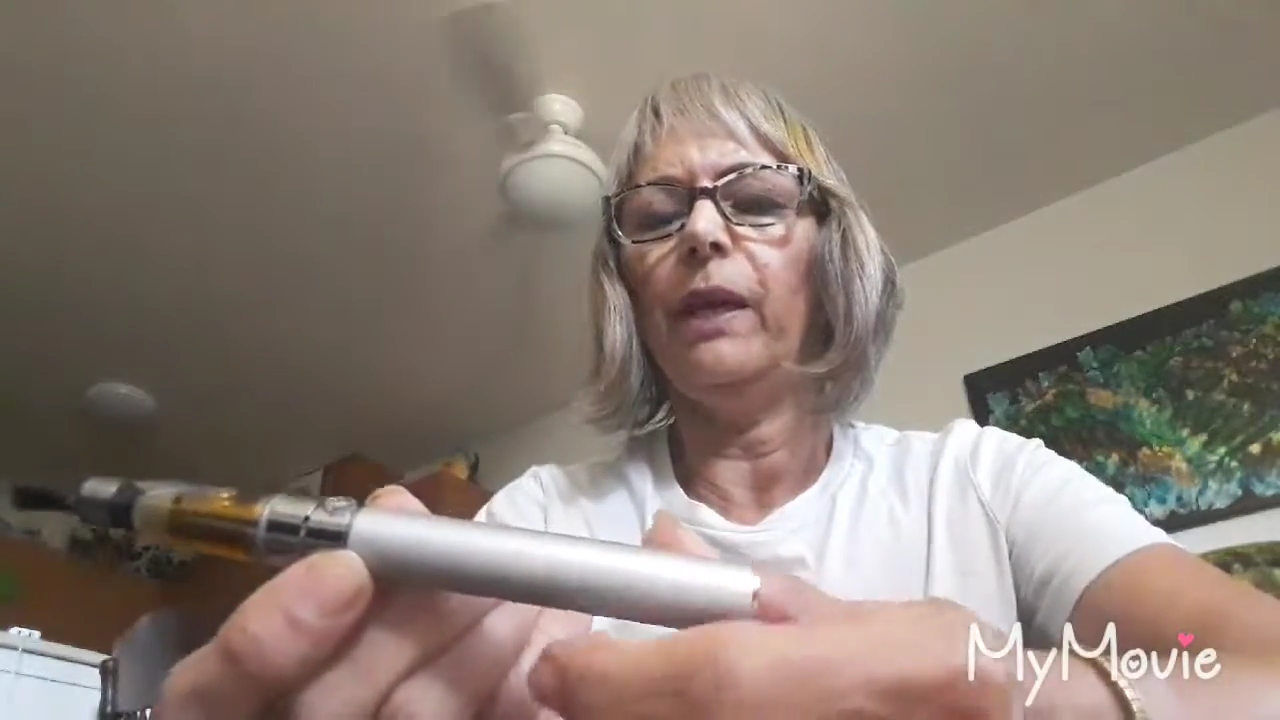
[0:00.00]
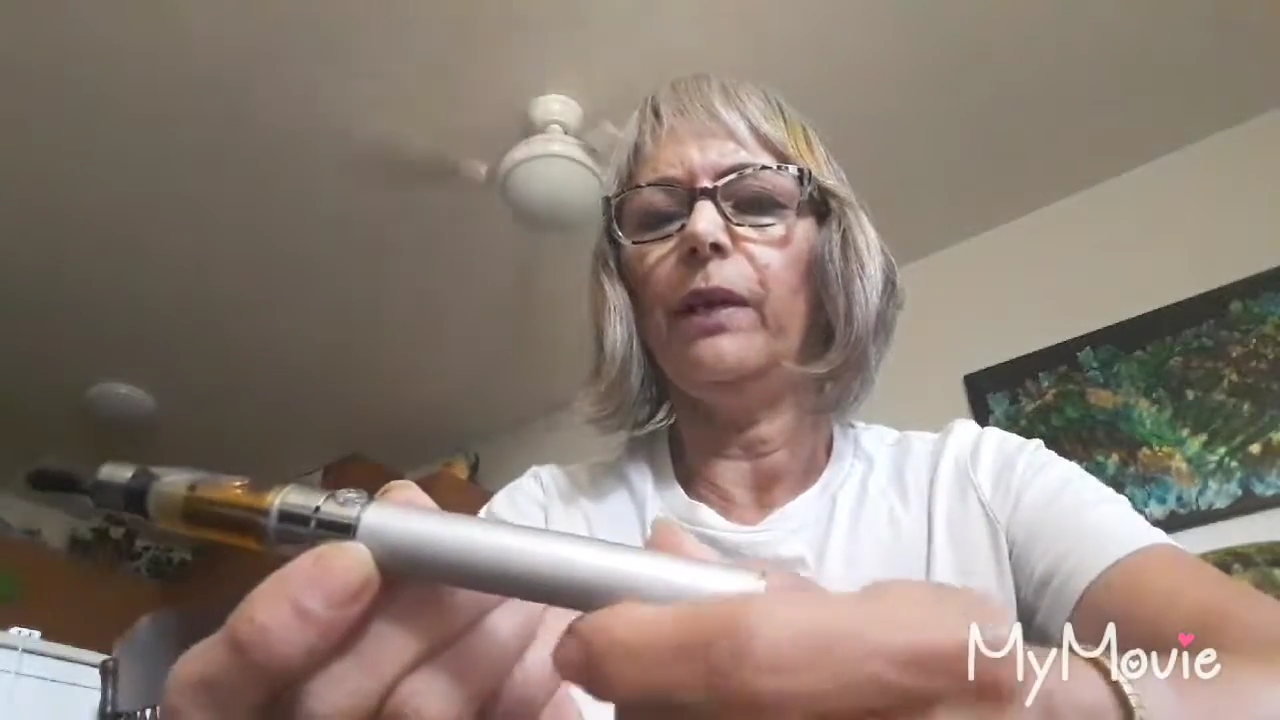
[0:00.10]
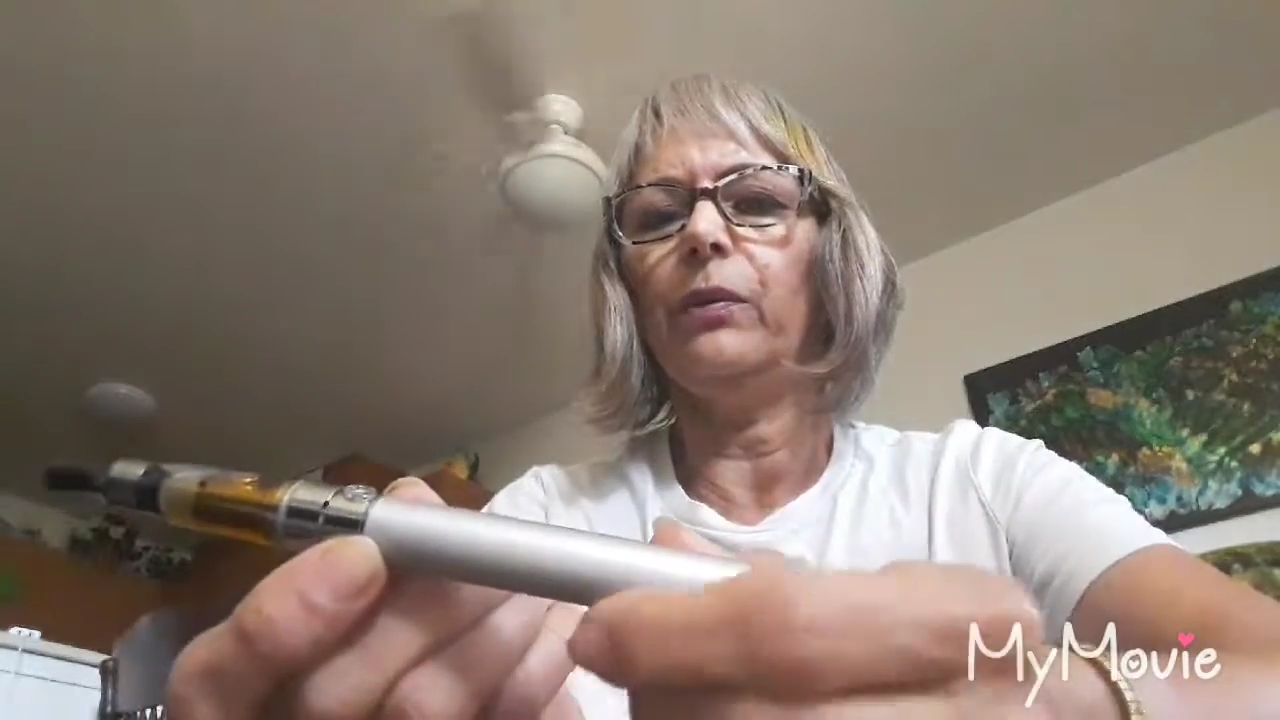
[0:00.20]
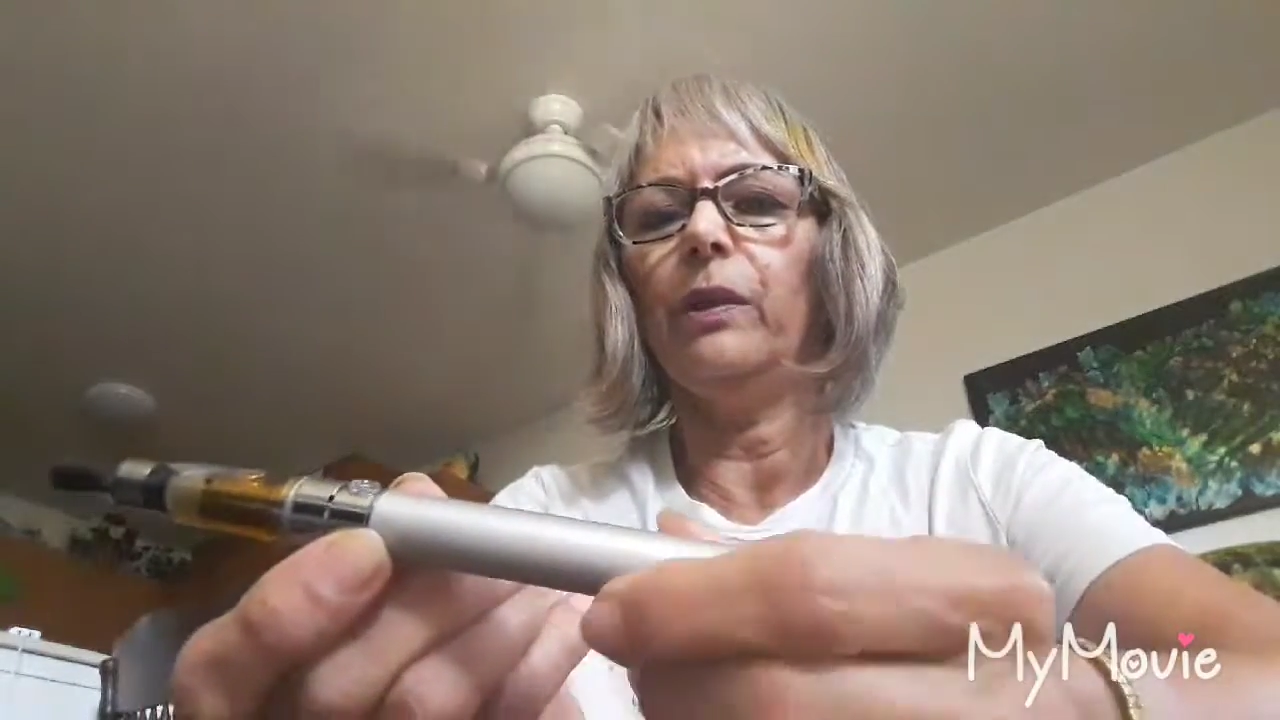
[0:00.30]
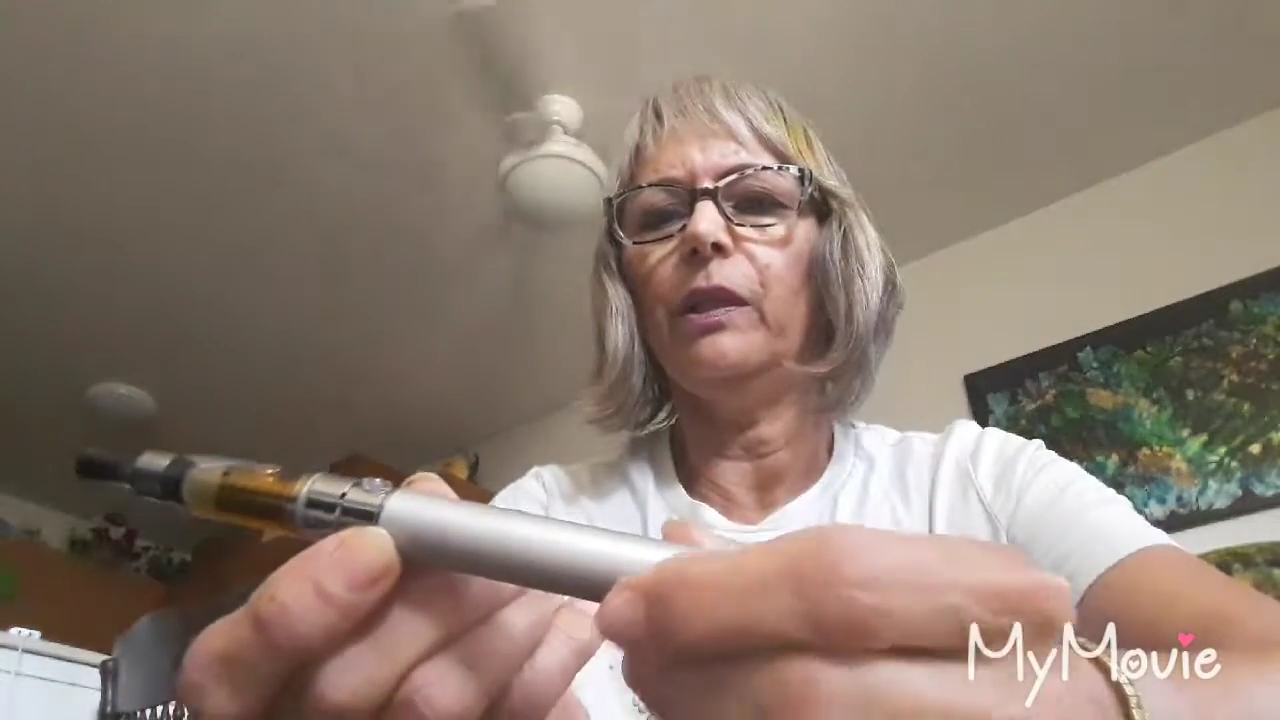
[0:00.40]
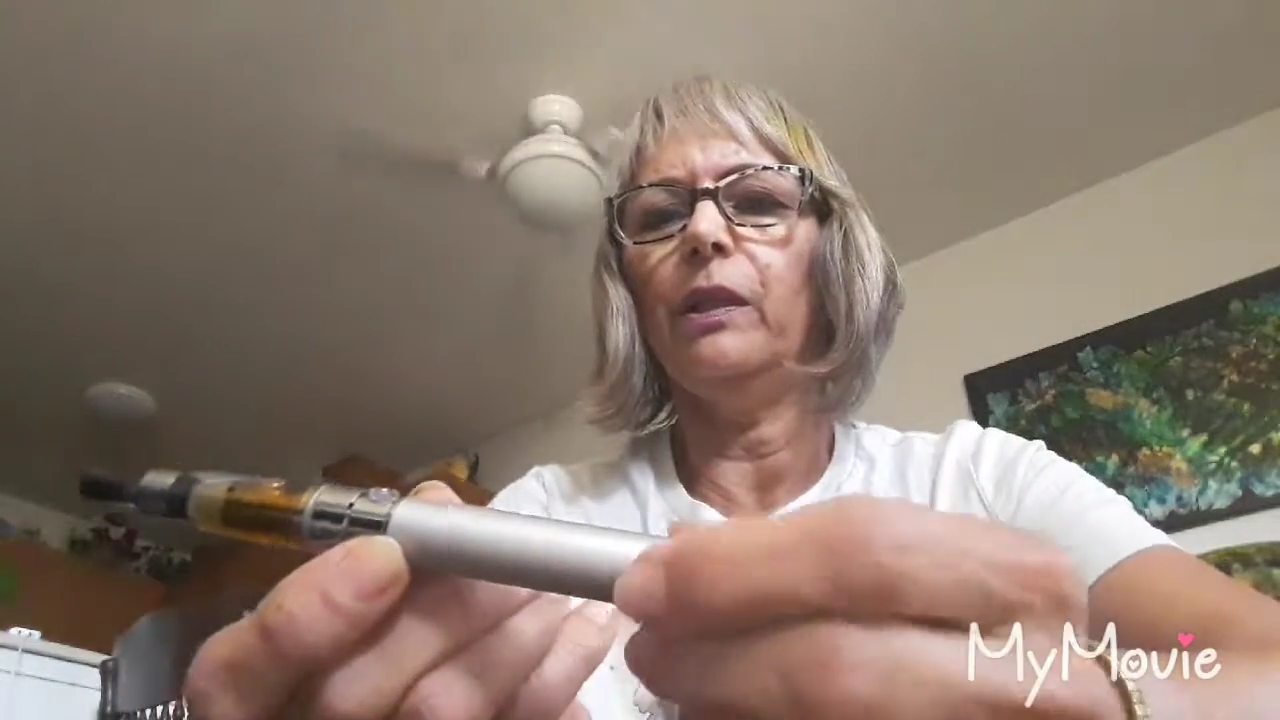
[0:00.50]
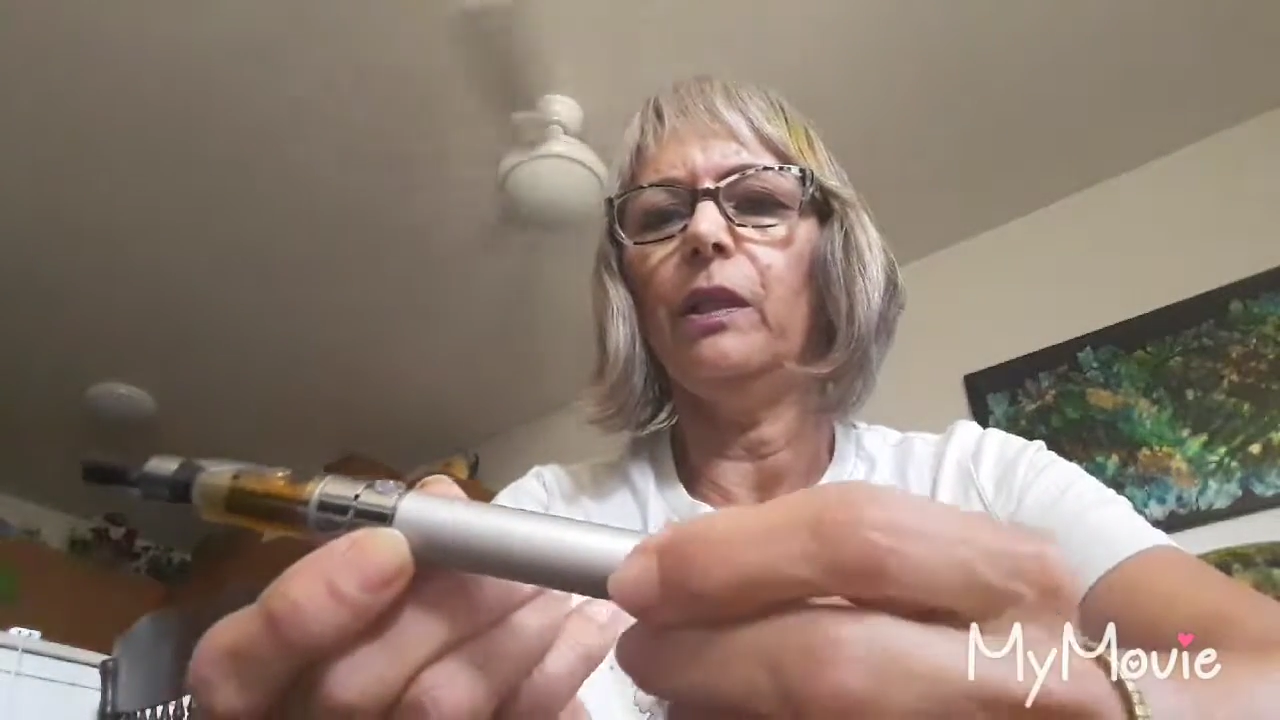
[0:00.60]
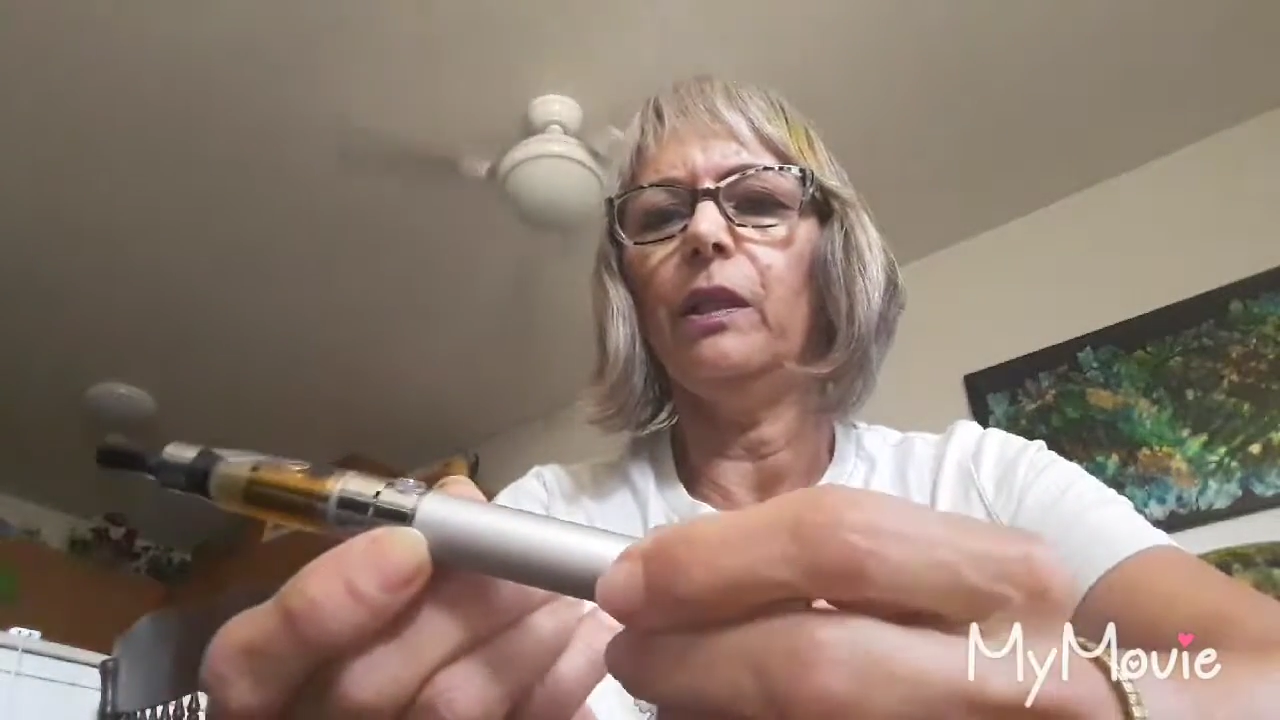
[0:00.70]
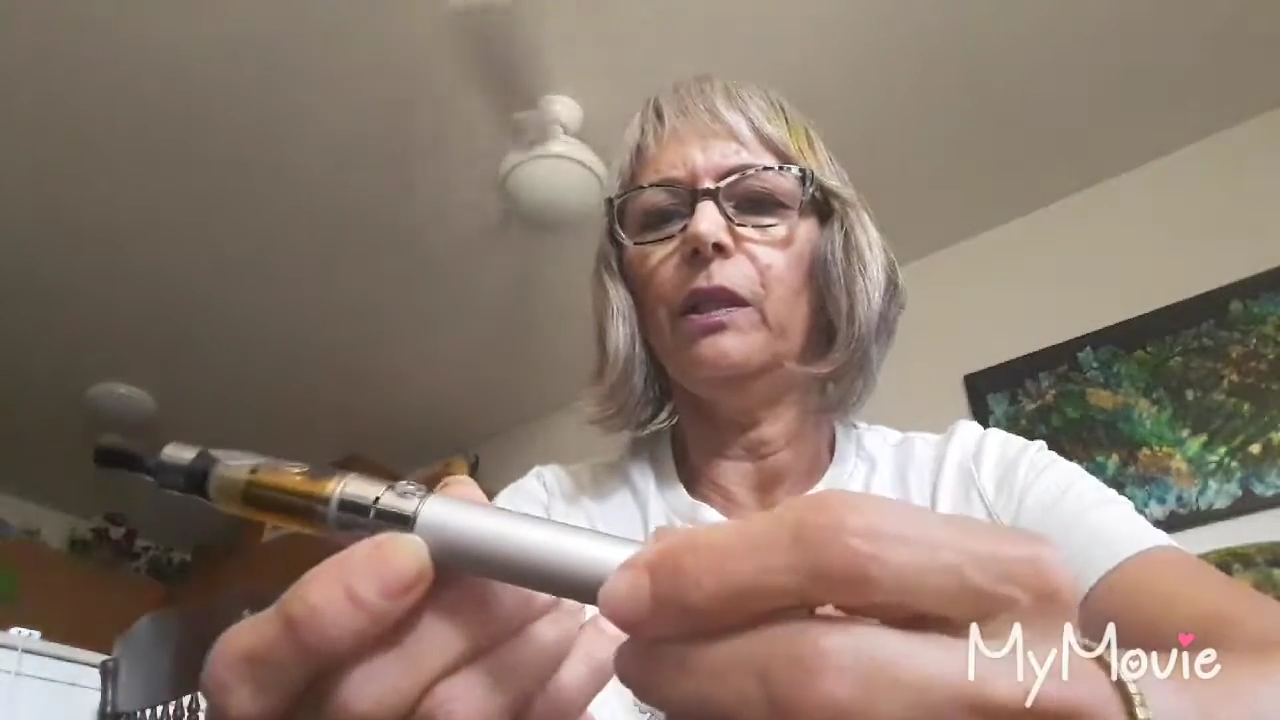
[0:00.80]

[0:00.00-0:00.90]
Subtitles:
battery